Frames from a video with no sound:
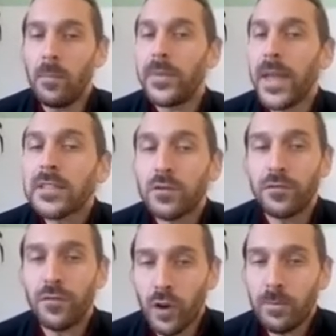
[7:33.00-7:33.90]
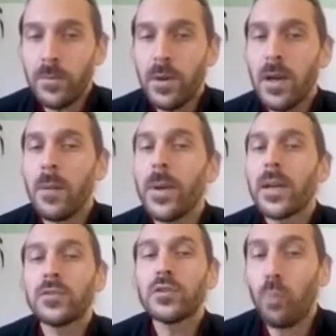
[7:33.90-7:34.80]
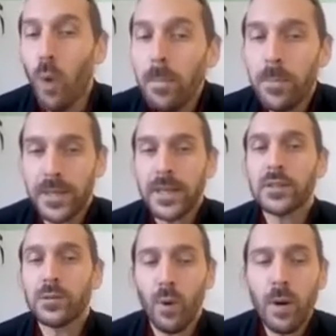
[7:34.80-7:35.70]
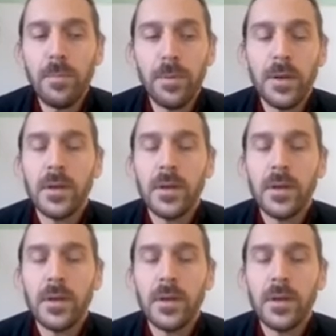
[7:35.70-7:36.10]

tax reform, a big swap, tax swap,